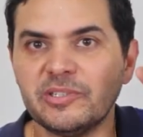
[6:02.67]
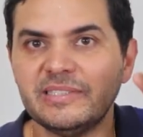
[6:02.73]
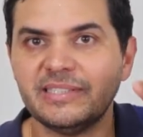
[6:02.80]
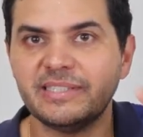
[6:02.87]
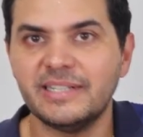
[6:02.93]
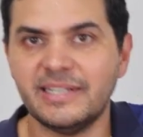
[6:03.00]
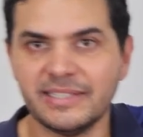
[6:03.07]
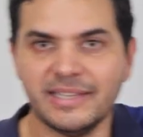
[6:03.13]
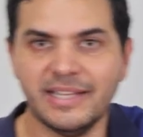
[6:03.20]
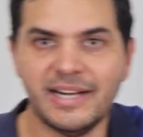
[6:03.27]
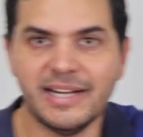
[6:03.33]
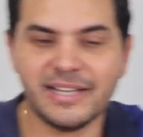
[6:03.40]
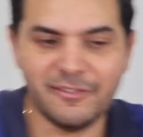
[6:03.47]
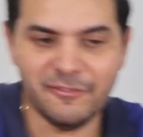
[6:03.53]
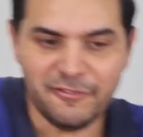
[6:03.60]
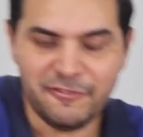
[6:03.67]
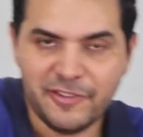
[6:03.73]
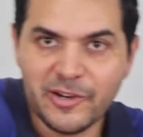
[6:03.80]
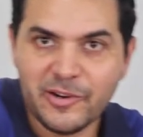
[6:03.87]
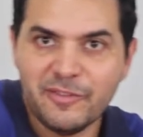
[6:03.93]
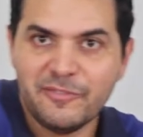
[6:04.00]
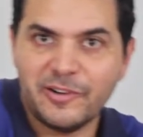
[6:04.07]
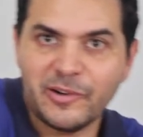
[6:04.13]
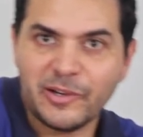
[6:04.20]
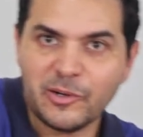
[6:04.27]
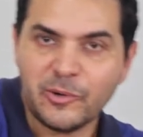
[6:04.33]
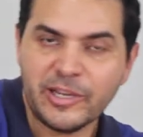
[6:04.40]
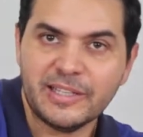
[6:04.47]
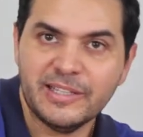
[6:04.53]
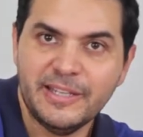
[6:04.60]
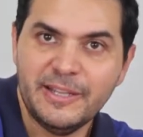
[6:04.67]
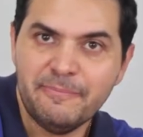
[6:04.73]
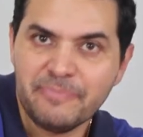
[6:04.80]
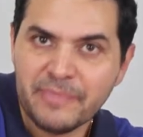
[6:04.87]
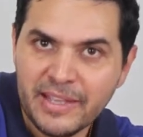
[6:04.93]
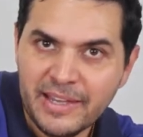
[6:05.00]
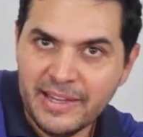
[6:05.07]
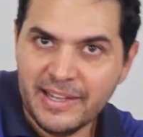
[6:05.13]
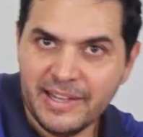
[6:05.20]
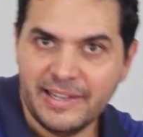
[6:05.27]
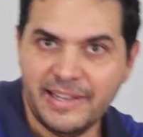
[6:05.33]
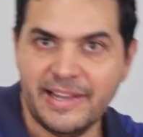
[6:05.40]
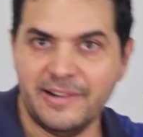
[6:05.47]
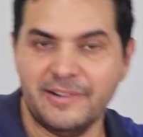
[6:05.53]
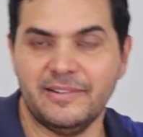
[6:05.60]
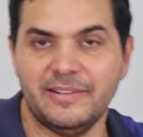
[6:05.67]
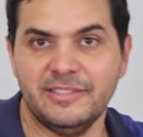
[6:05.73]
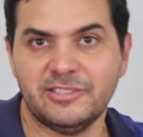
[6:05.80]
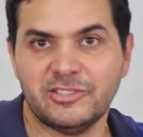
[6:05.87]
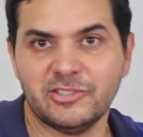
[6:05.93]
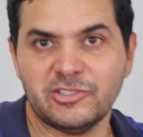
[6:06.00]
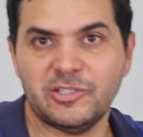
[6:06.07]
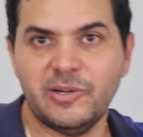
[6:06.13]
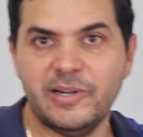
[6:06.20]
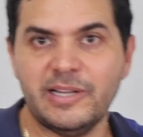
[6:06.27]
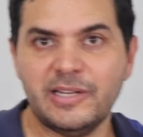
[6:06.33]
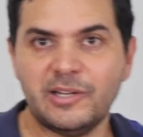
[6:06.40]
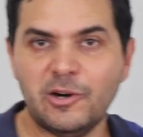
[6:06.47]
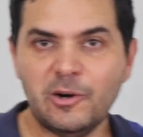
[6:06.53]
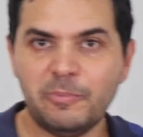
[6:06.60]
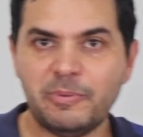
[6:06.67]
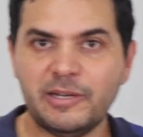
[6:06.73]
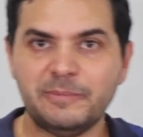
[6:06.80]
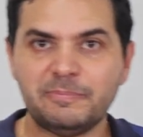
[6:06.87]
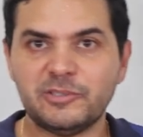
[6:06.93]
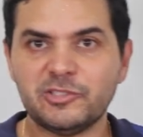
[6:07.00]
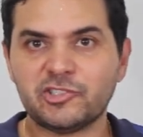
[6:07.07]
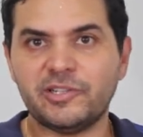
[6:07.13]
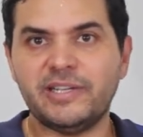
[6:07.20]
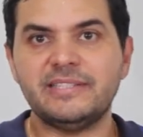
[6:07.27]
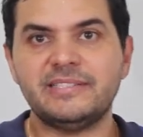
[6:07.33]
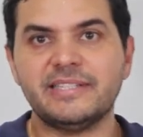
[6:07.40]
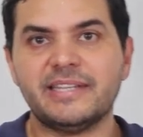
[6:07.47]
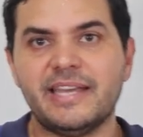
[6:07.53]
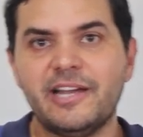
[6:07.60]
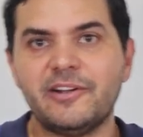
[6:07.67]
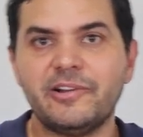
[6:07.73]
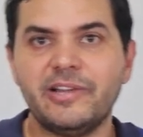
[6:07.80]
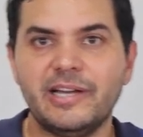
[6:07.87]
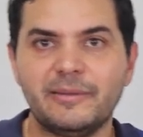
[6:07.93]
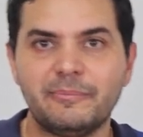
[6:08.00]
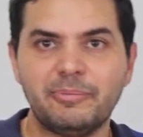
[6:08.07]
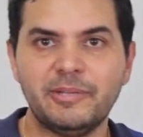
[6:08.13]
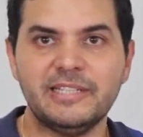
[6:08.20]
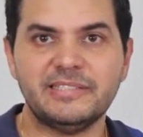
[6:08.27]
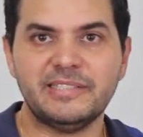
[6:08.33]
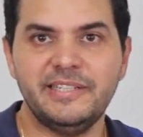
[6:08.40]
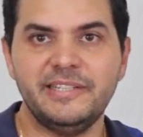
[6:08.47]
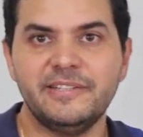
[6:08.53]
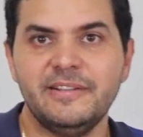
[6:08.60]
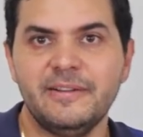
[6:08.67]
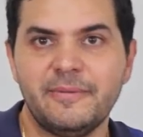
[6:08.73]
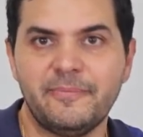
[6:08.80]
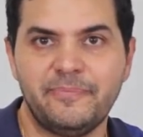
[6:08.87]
easy to unlock very, very quickly. Now, let's just go ahead and open up the Transit Carry-On Plus here.